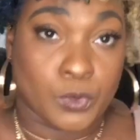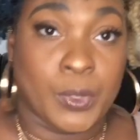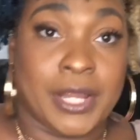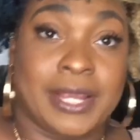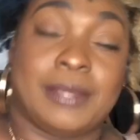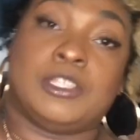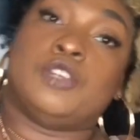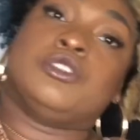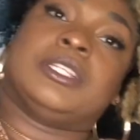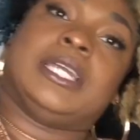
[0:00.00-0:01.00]
where it
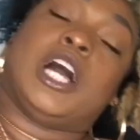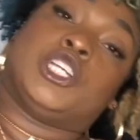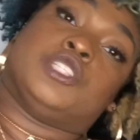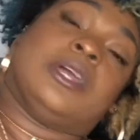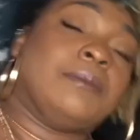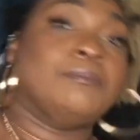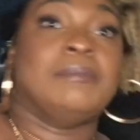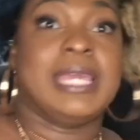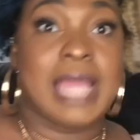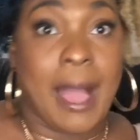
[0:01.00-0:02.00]
usually hugs
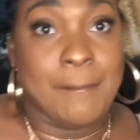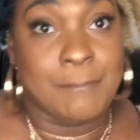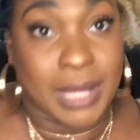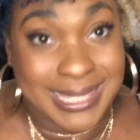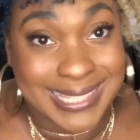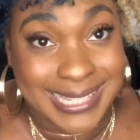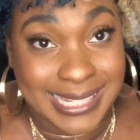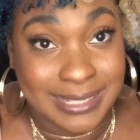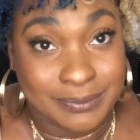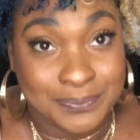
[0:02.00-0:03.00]
me. I'm
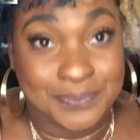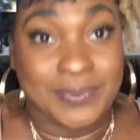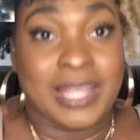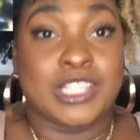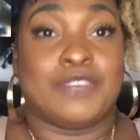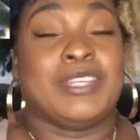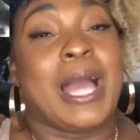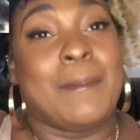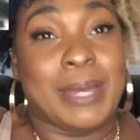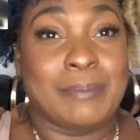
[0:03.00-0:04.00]
busty. So if you
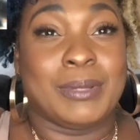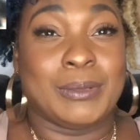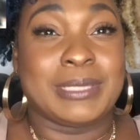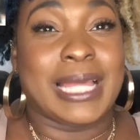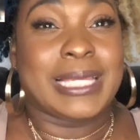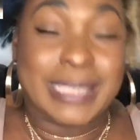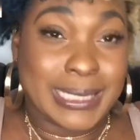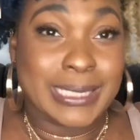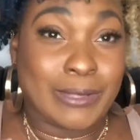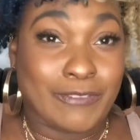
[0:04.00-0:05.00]
got big boobs like
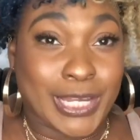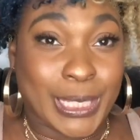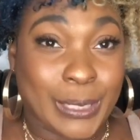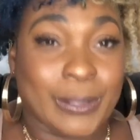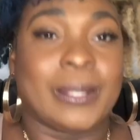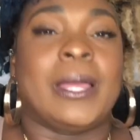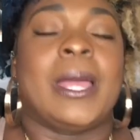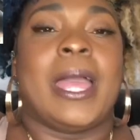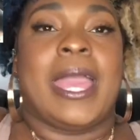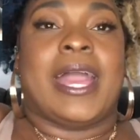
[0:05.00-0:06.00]
sis over here,
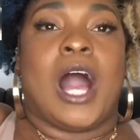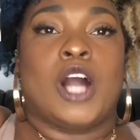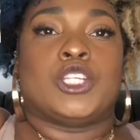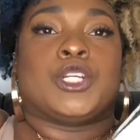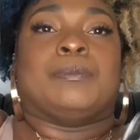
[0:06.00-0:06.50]
it hugs your